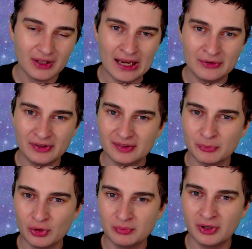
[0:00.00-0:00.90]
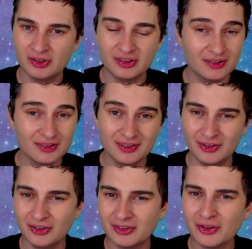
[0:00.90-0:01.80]
Aries Moon person,
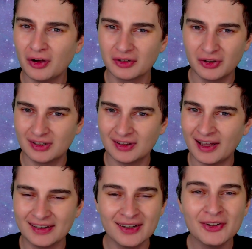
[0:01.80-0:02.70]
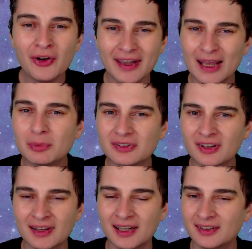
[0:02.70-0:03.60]
just not good at lying, not able to
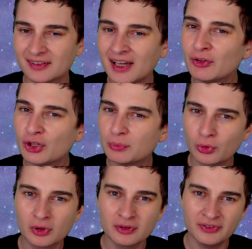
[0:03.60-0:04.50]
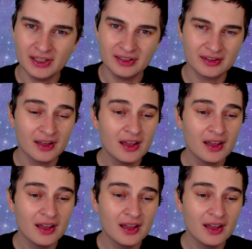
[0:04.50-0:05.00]
lie, doesn't have a good poker face.